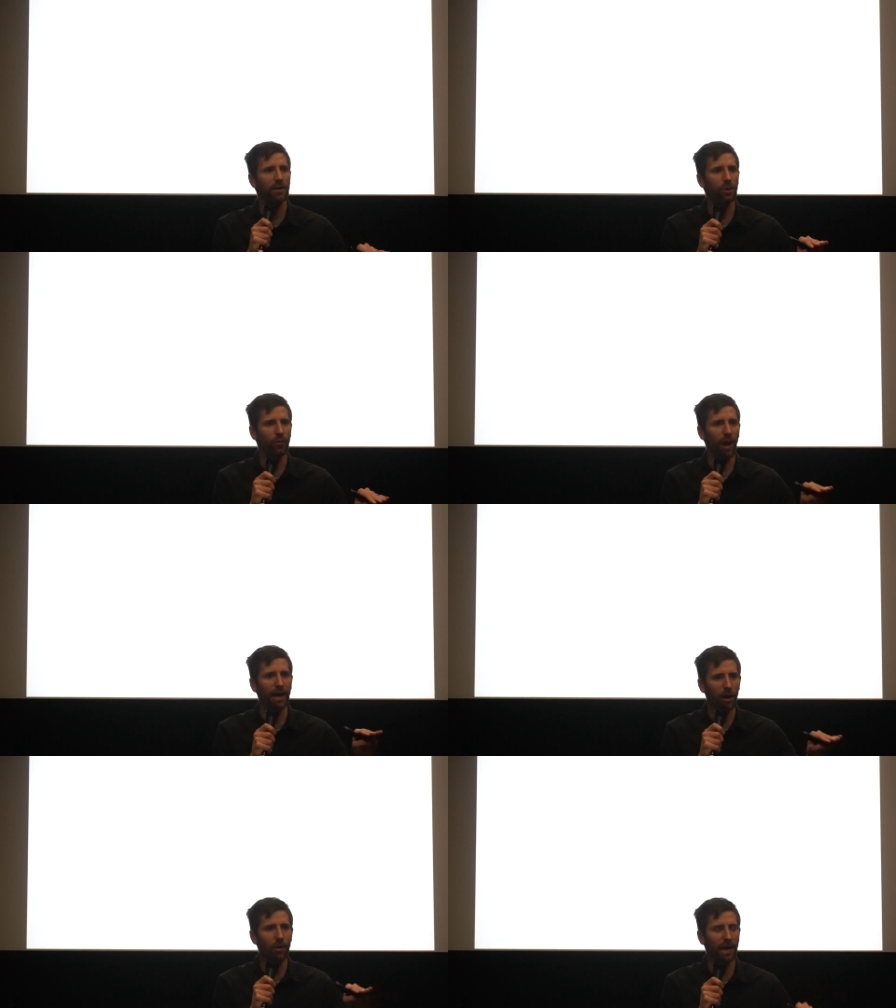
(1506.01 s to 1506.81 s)
So if
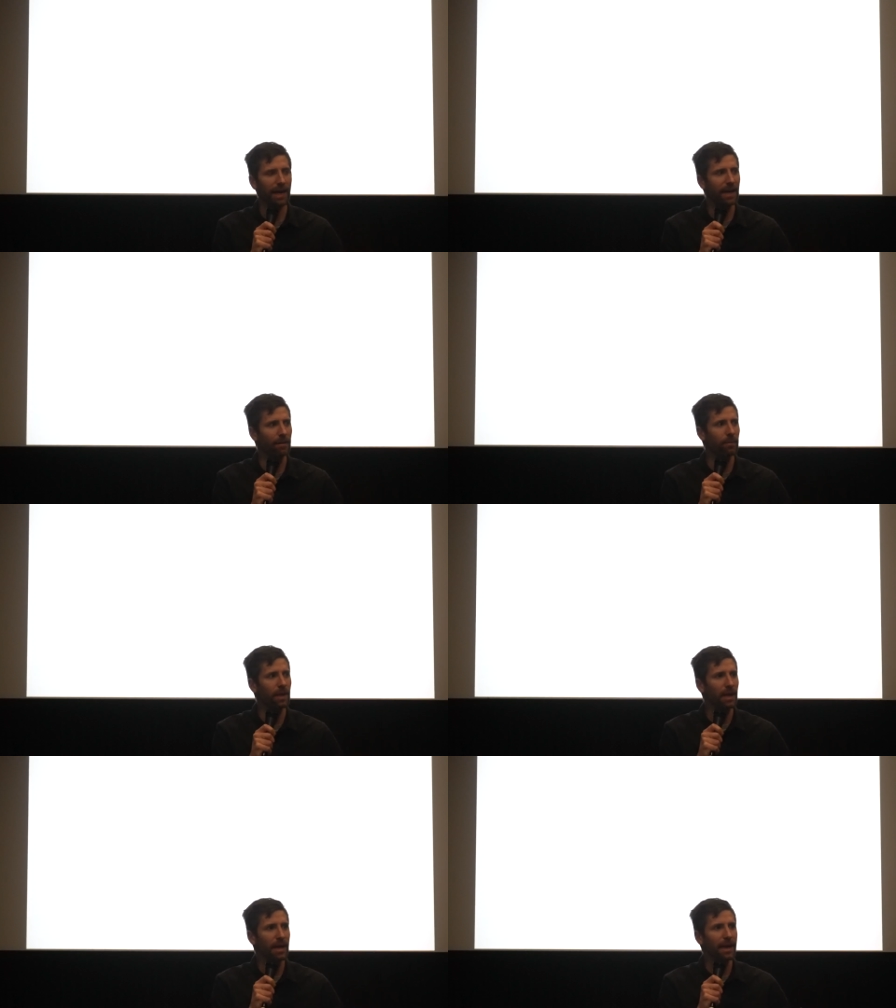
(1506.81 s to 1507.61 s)
I go to him,
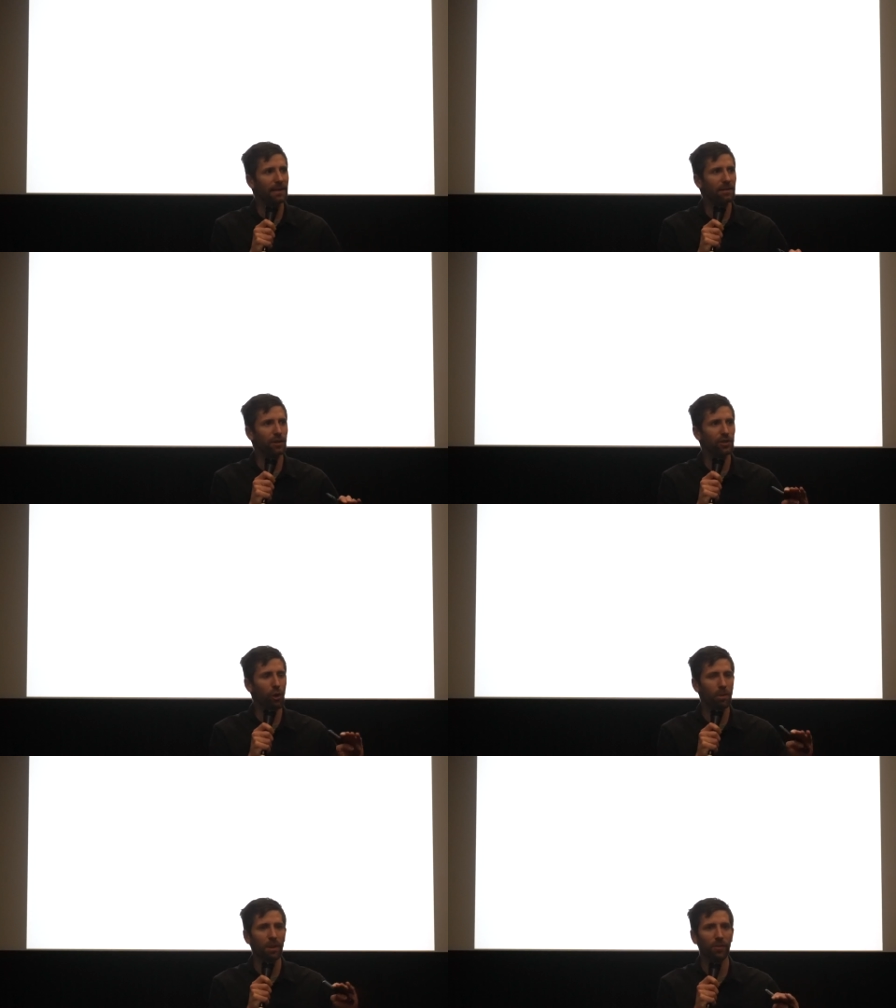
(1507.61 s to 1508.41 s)
he's going to
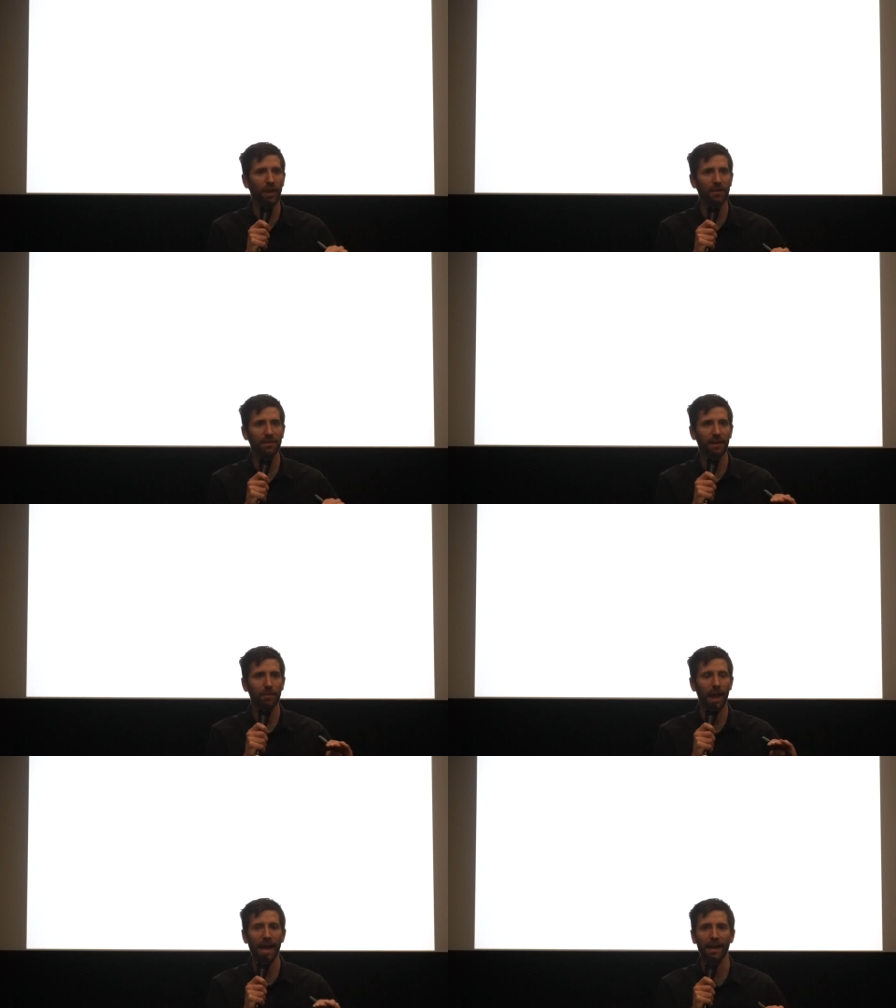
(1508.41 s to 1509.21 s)
show me the things that I'm
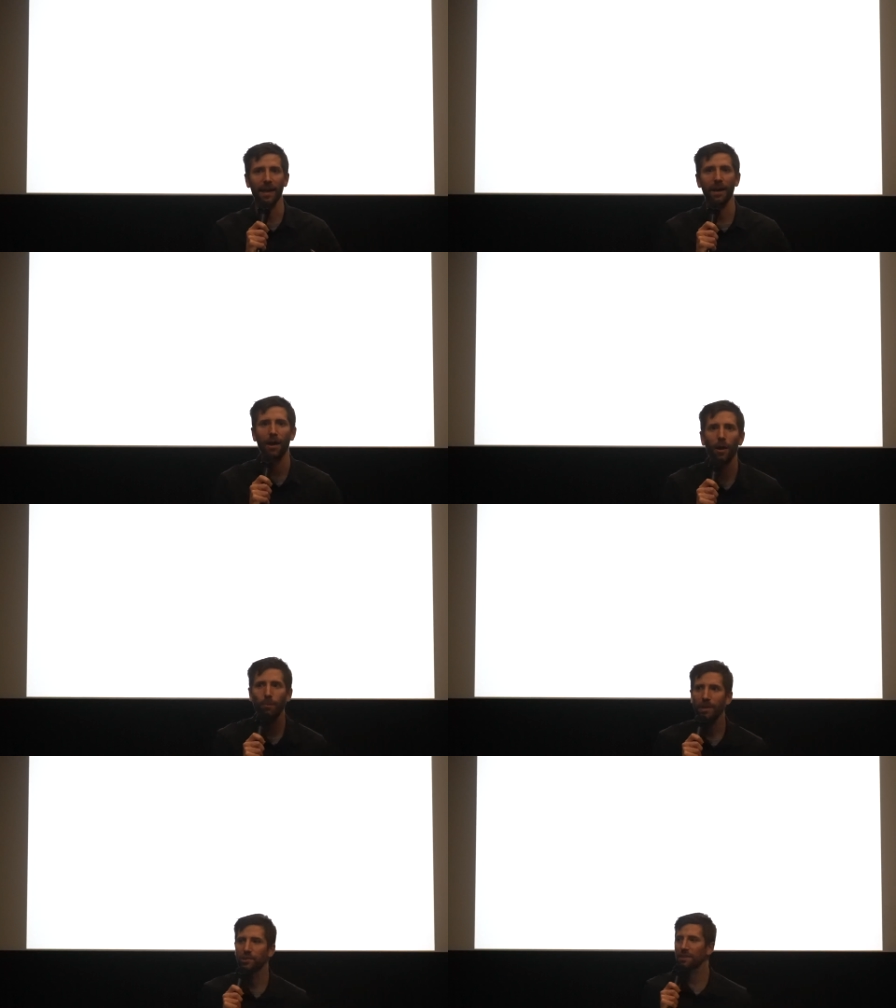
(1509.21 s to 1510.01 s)
lacking.
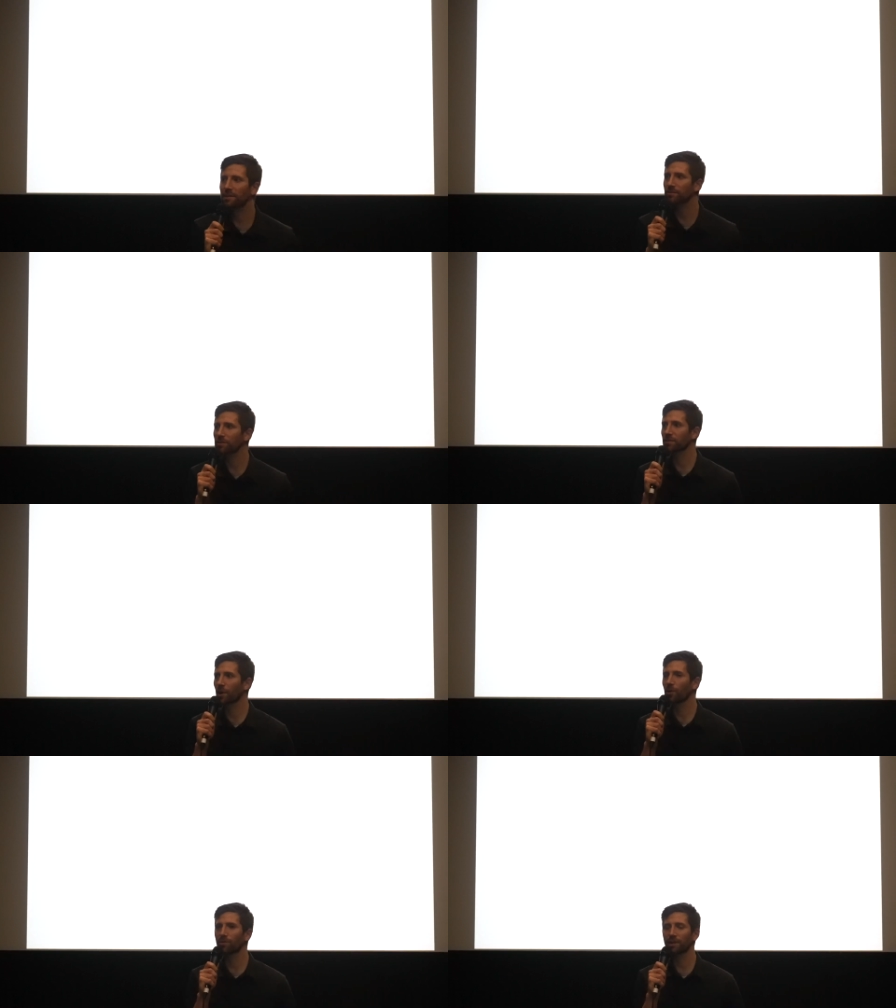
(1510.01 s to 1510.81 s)
But Jesus just goes